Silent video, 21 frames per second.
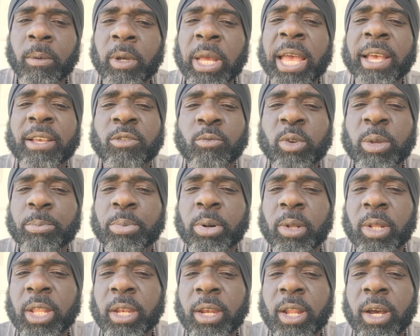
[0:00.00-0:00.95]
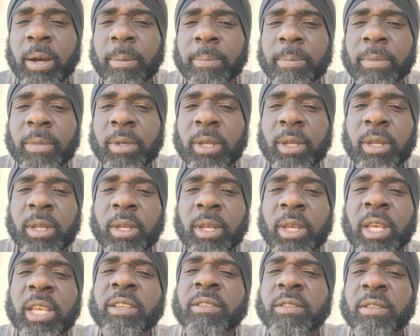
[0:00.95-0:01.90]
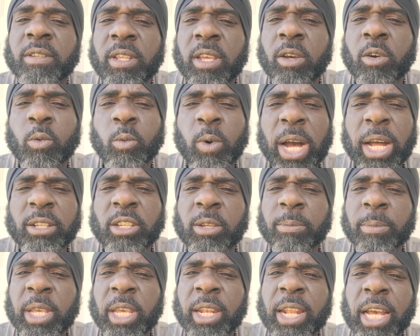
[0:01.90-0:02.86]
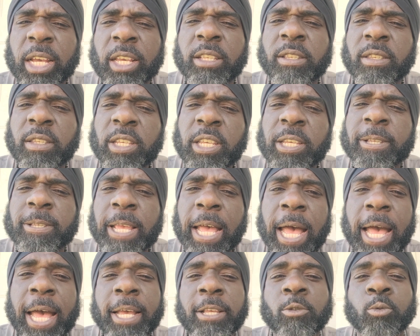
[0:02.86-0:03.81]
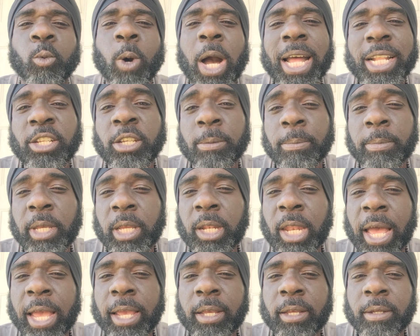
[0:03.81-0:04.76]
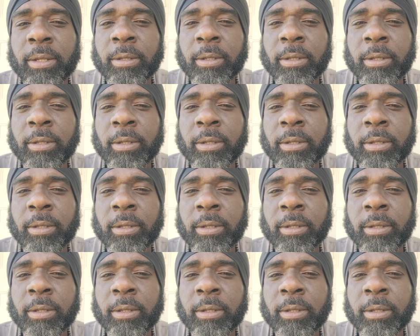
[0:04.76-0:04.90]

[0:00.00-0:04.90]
As we pulling up, he's still watching me, and I can see his eyes watching me like